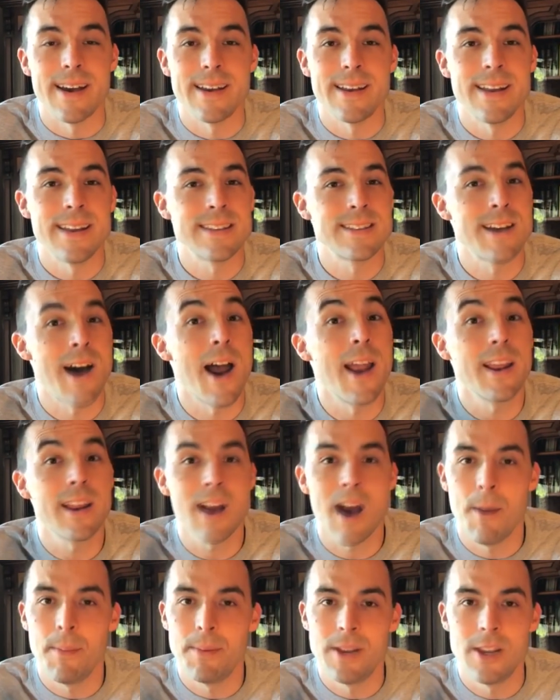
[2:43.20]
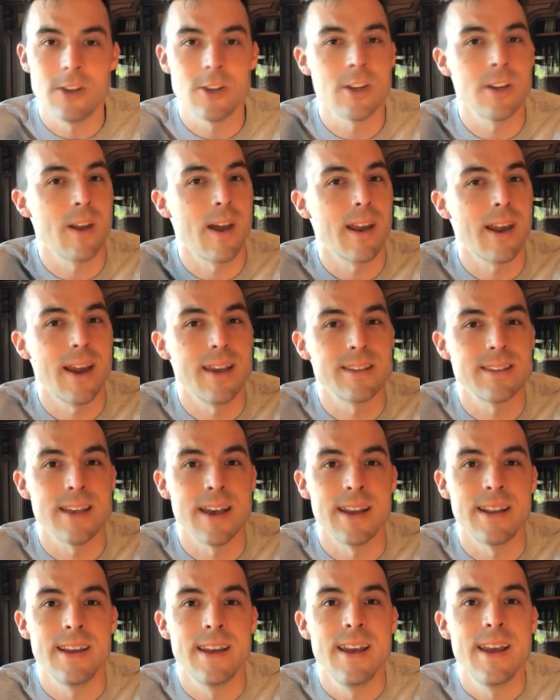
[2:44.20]
It's not a competition, like I
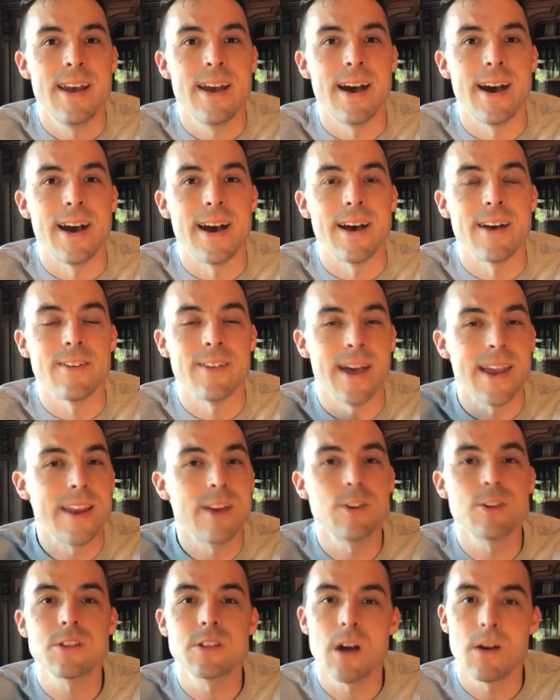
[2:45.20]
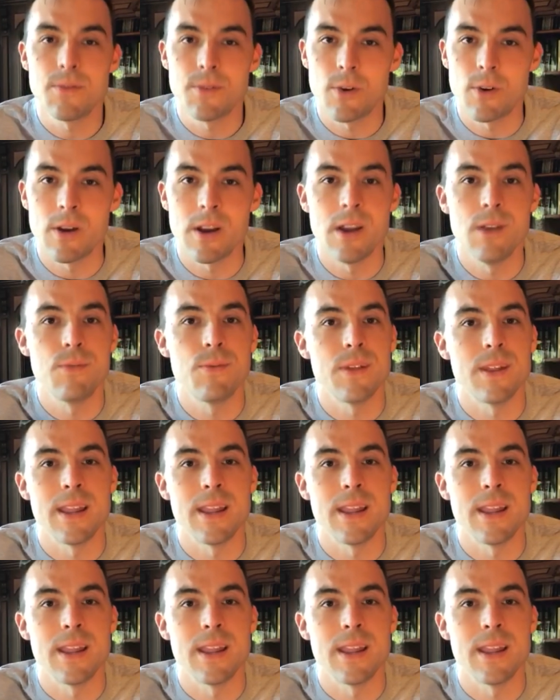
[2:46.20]
said. Let yourself grieve,